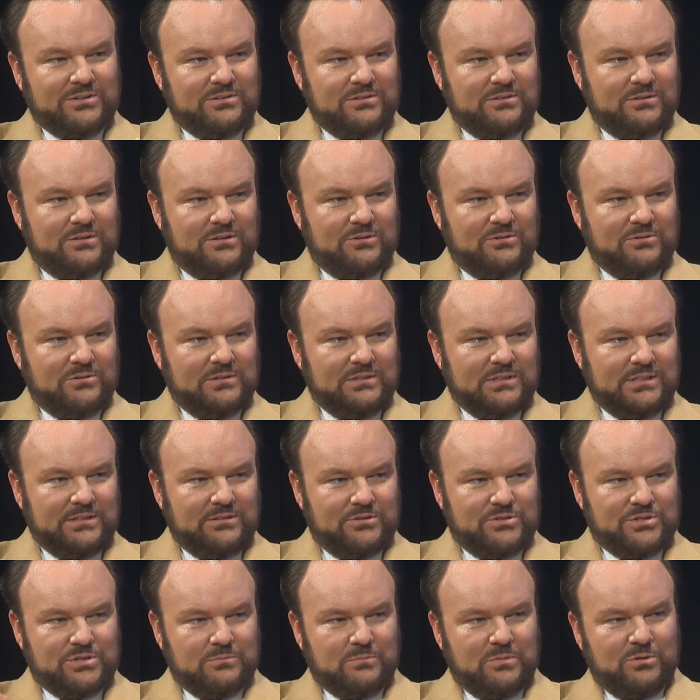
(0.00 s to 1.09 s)
you know, in
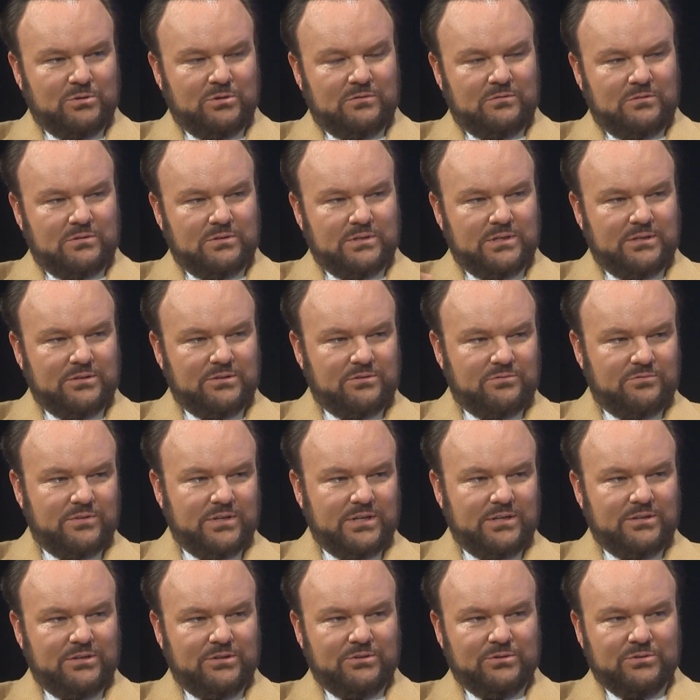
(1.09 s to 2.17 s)
Leadership Louisville and other
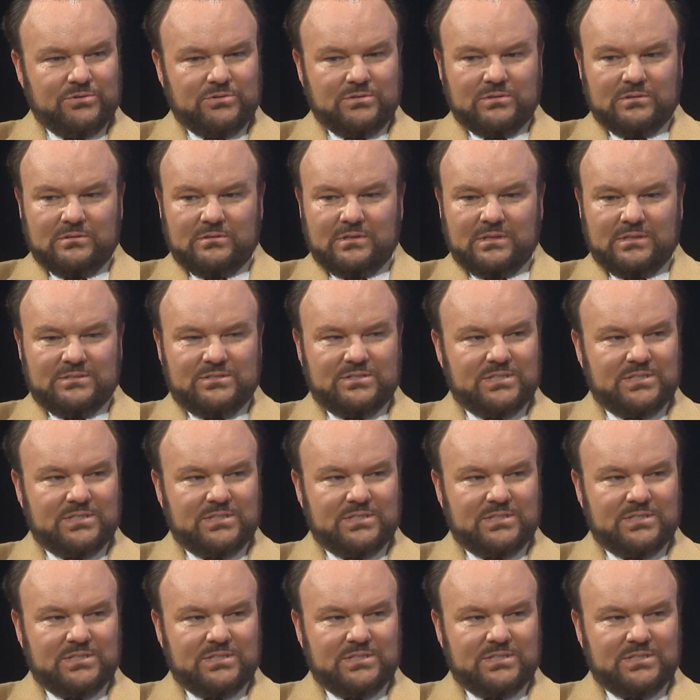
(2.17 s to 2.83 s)
venues, and